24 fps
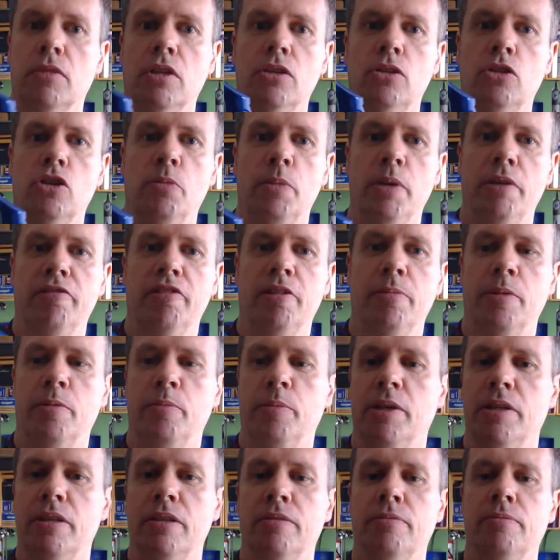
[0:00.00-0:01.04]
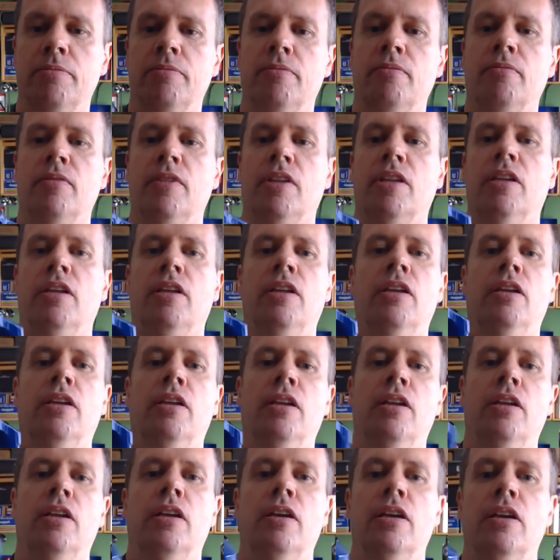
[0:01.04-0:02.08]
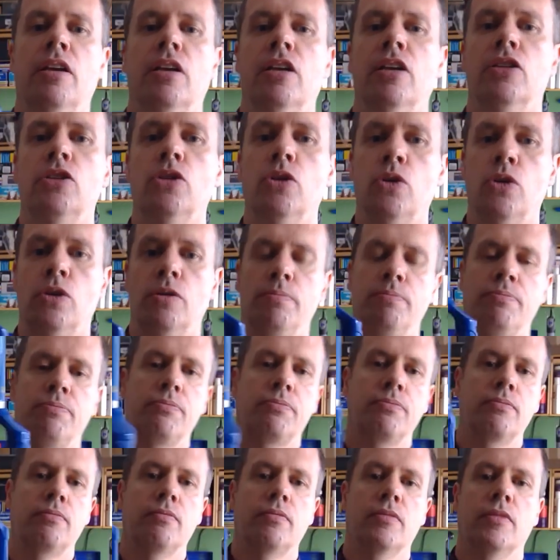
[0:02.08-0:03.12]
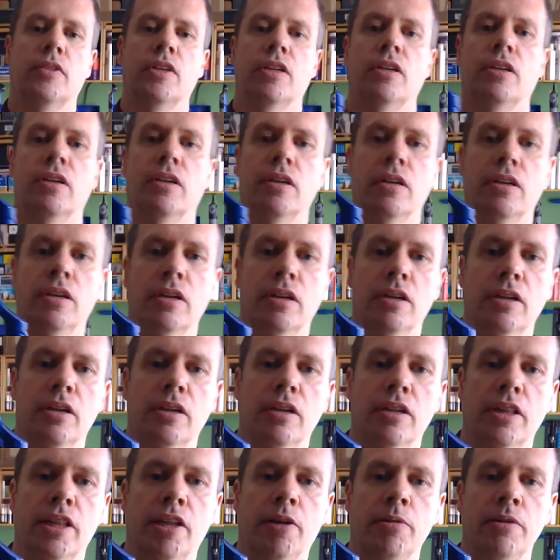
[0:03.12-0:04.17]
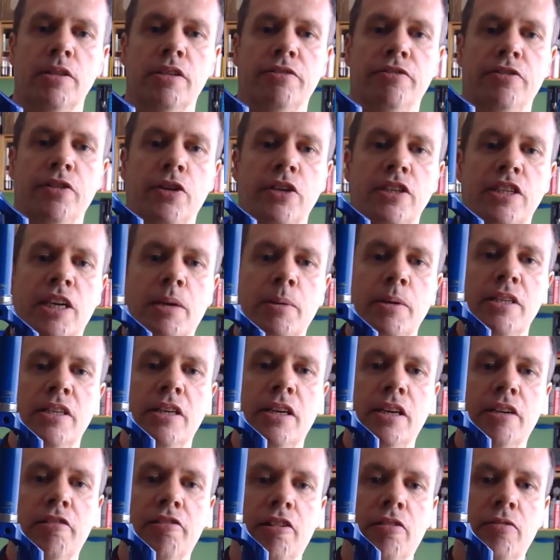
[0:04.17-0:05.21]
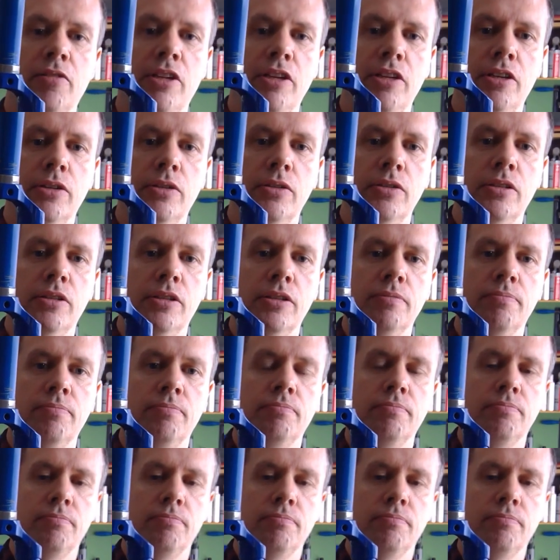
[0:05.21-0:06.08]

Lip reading: So many frame numbers. So that was the first type of Snelly crown they used.